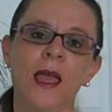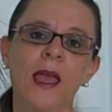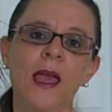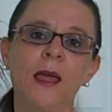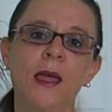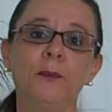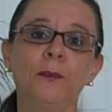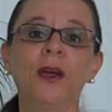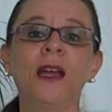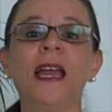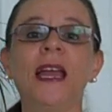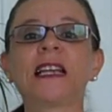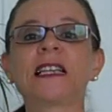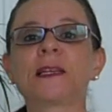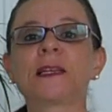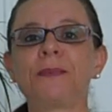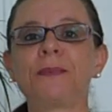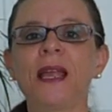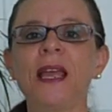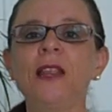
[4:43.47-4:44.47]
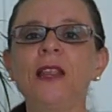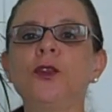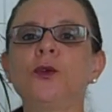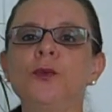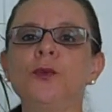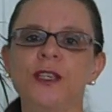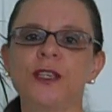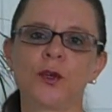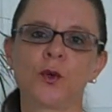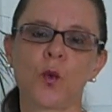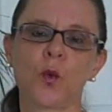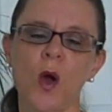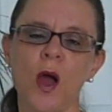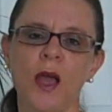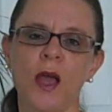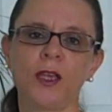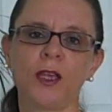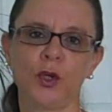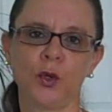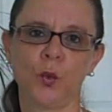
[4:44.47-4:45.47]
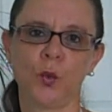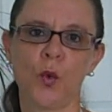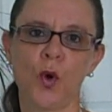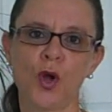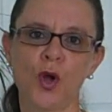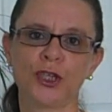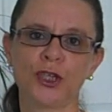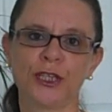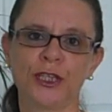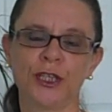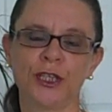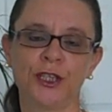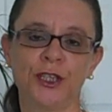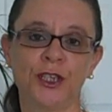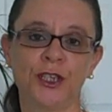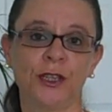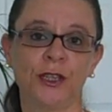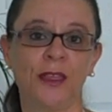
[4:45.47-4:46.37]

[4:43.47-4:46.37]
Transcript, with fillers: And but explain the reason why you want